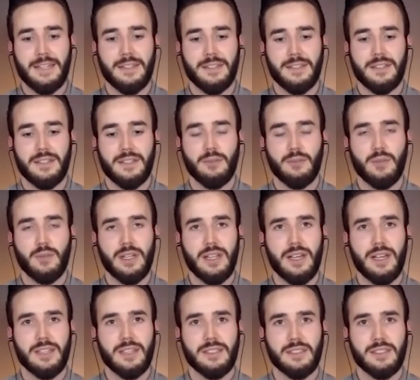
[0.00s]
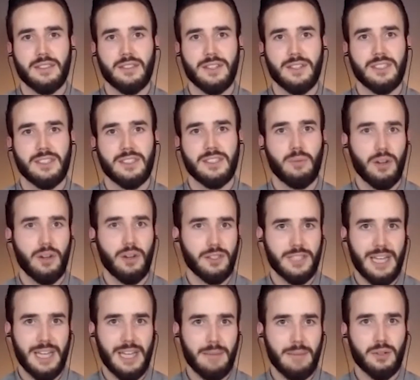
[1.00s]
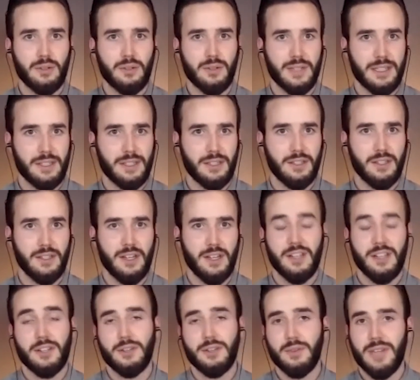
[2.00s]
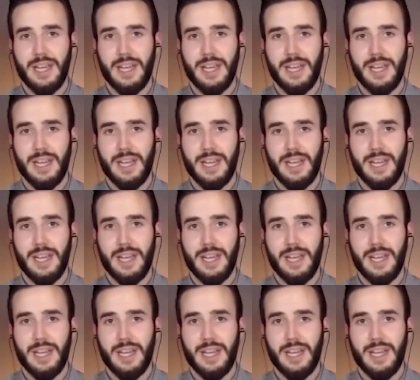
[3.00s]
and they realize it's not some harsh chemical that can